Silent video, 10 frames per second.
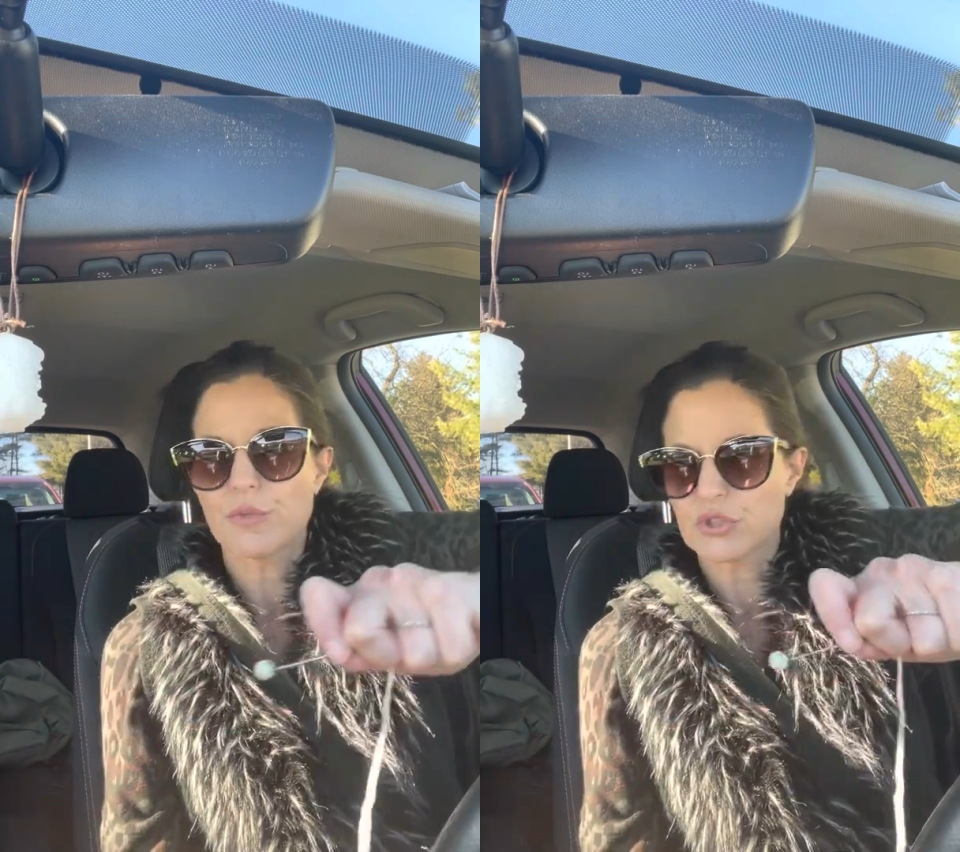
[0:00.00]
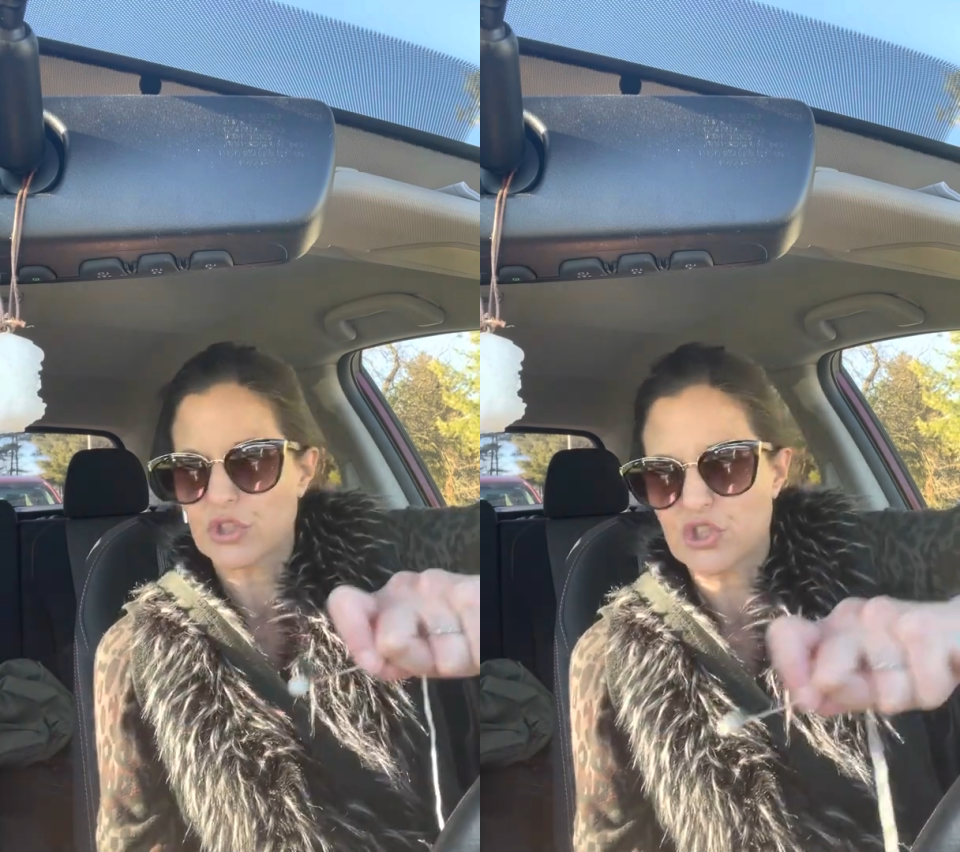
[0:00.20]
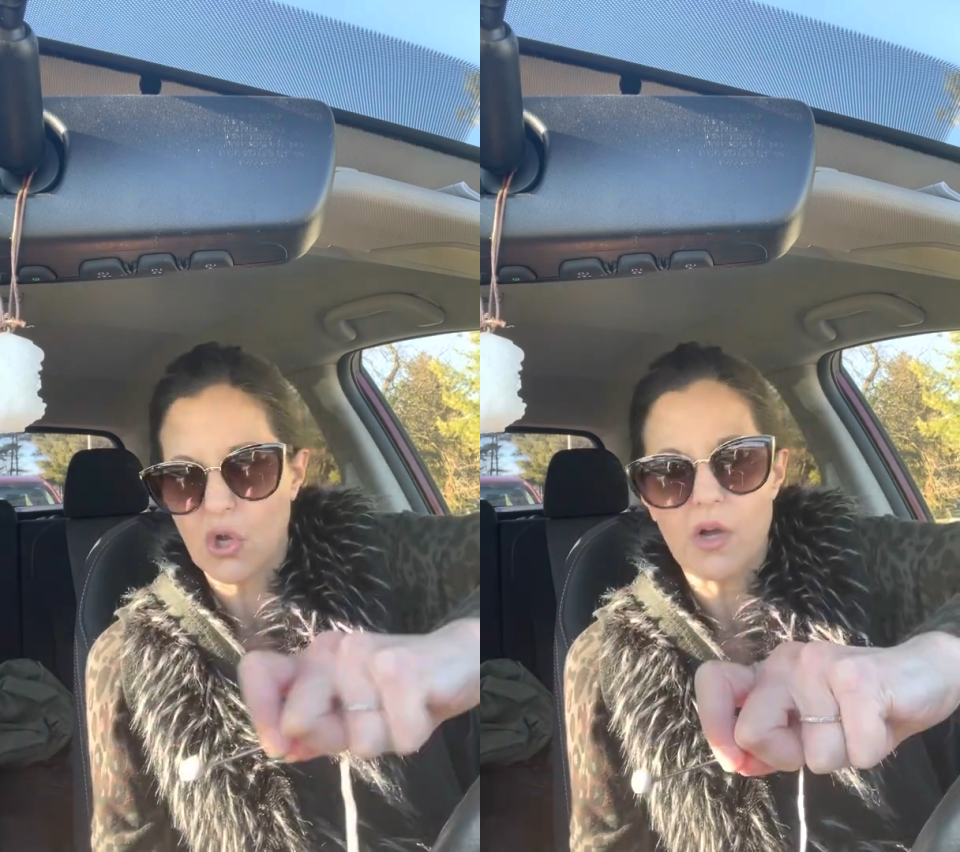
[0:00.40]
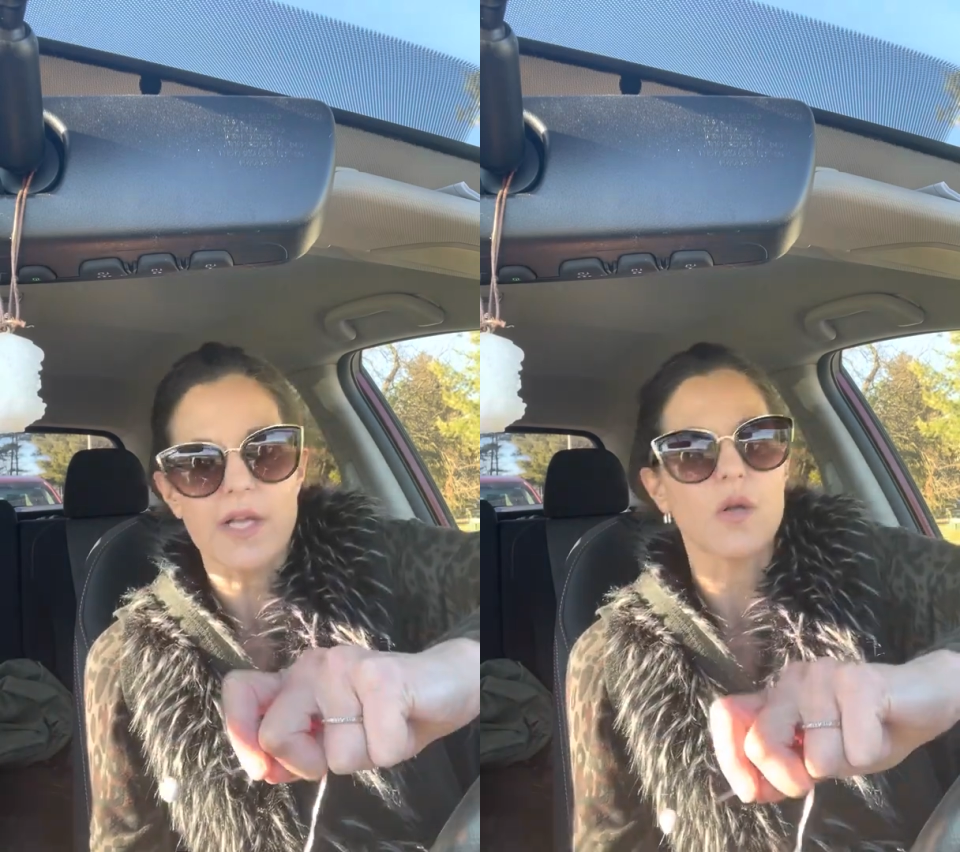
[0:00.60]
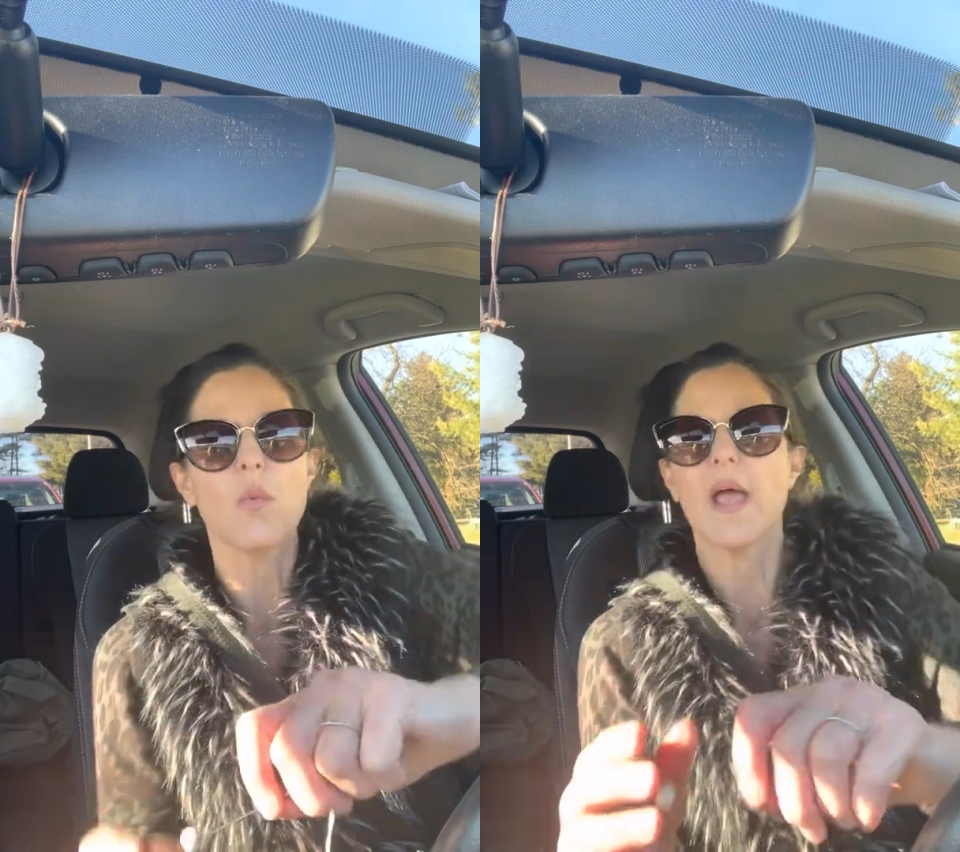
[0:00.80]

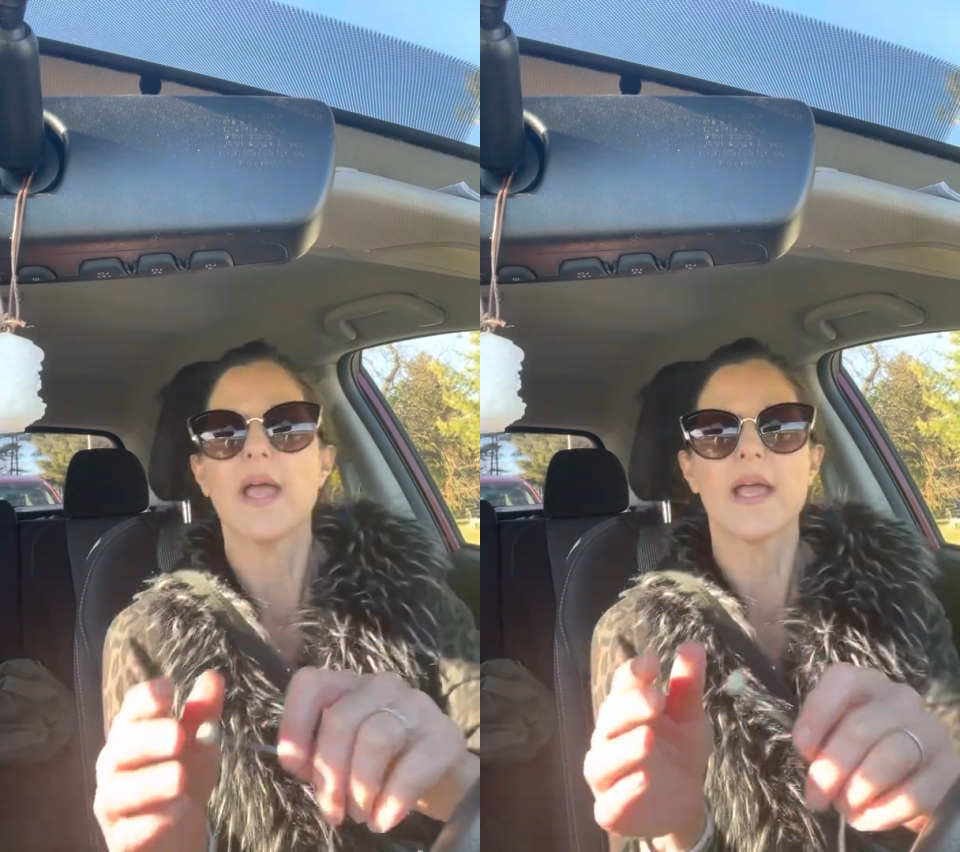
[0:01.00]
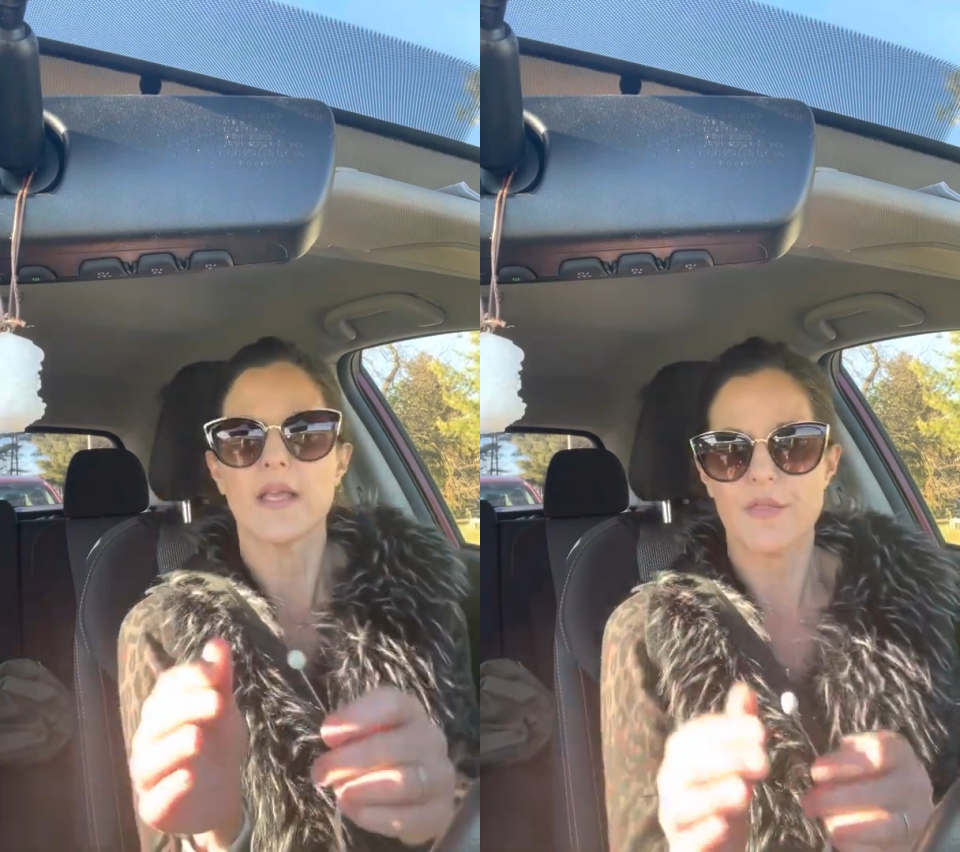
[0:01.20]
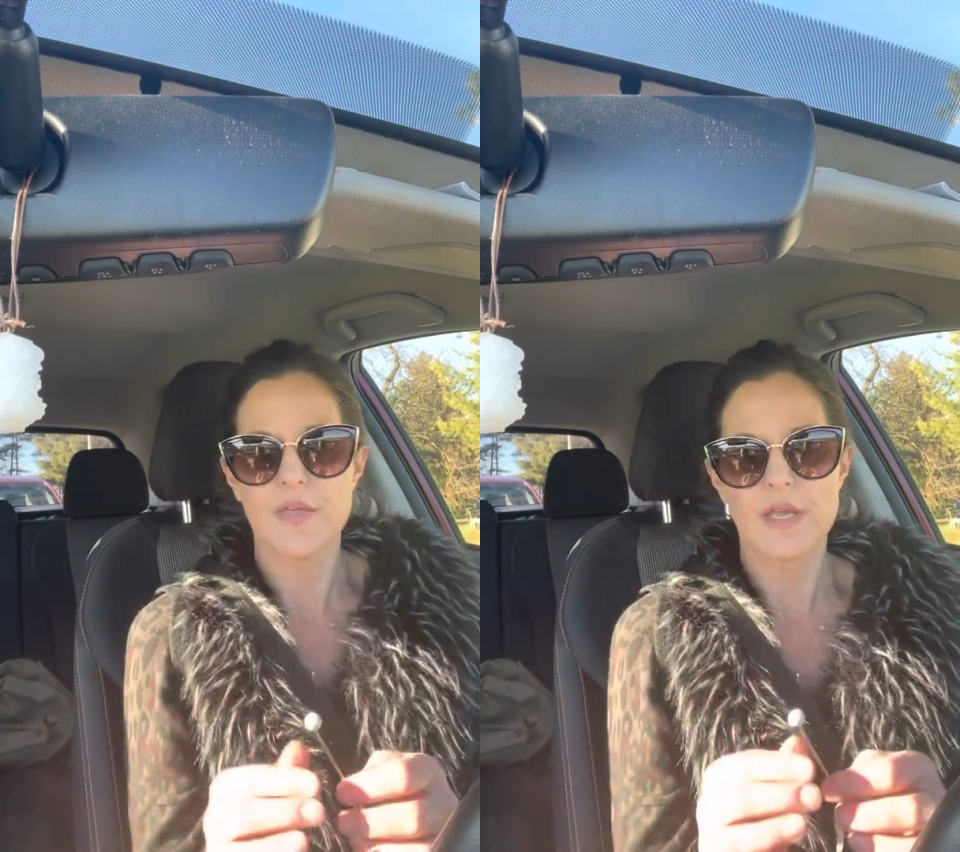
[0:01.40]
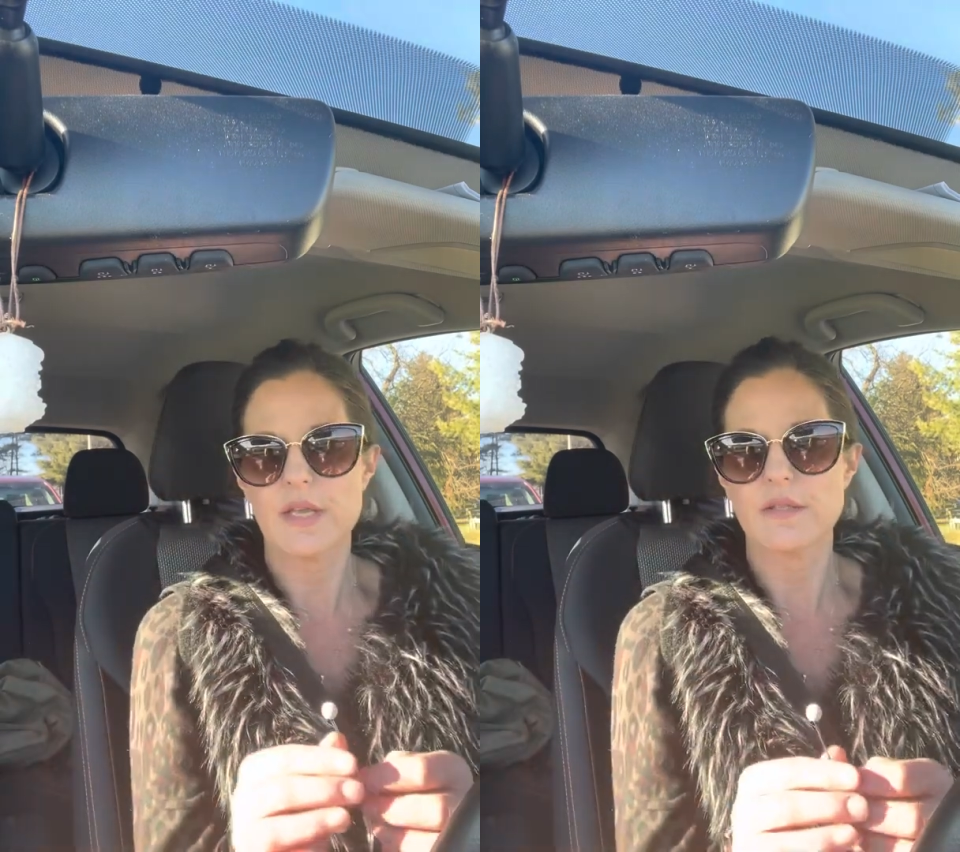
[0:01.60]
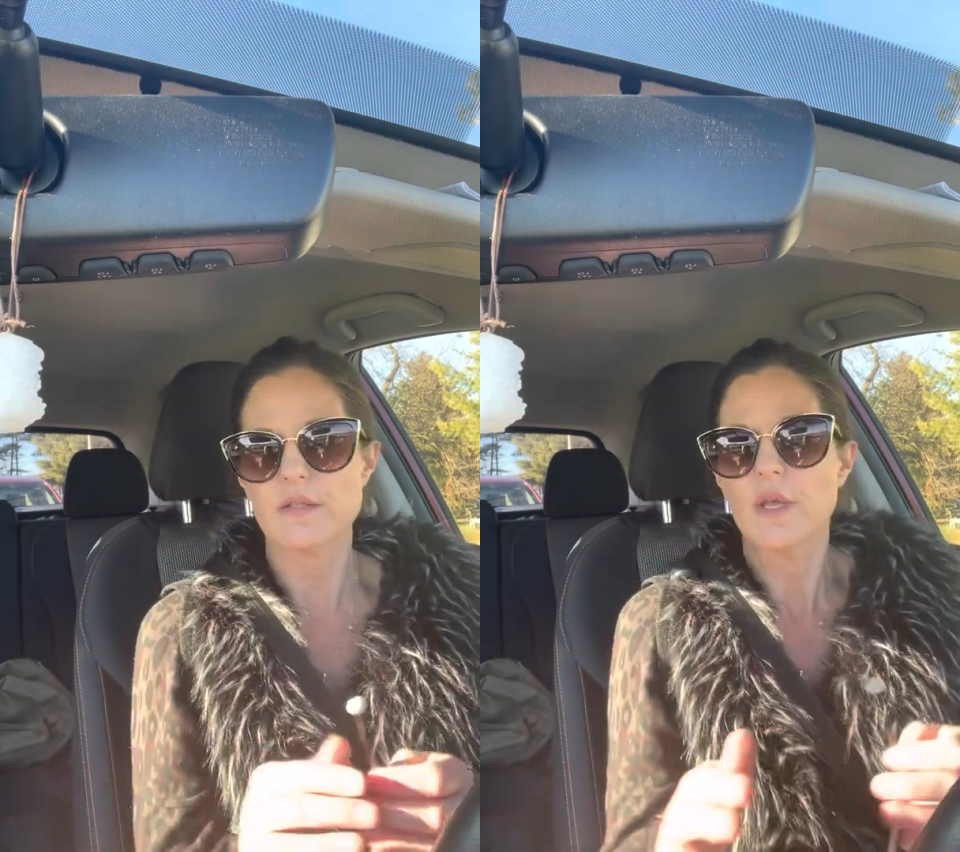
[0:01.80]
sawing away and thinking
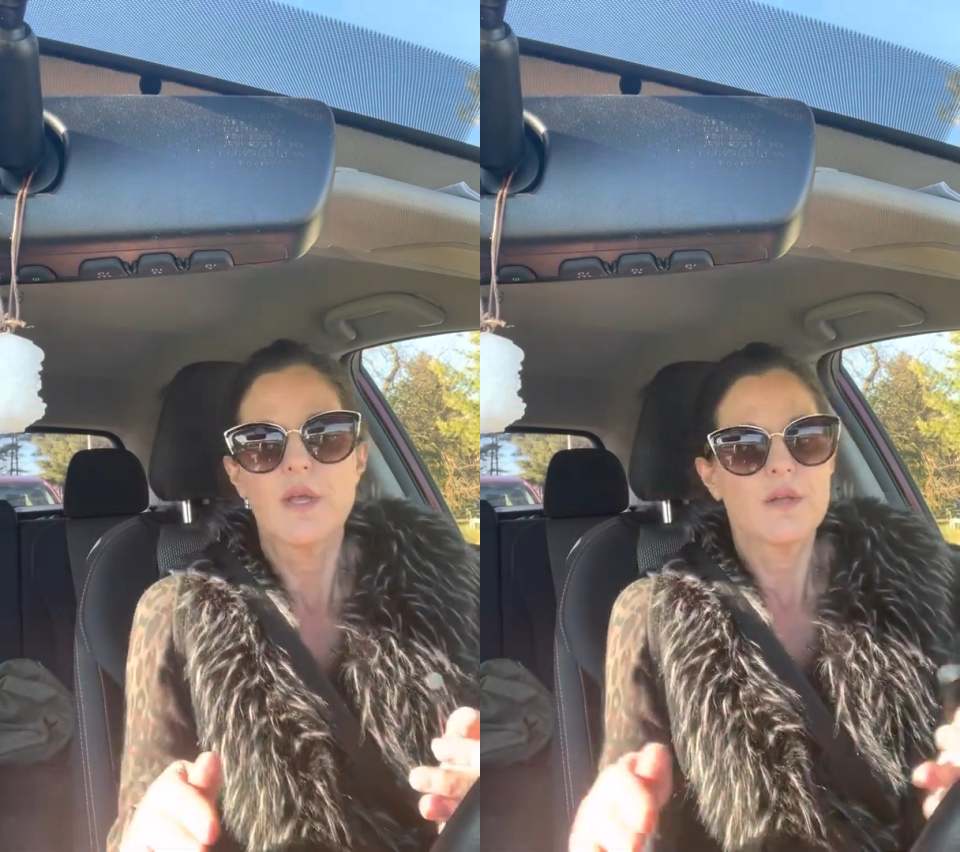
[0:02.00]
it's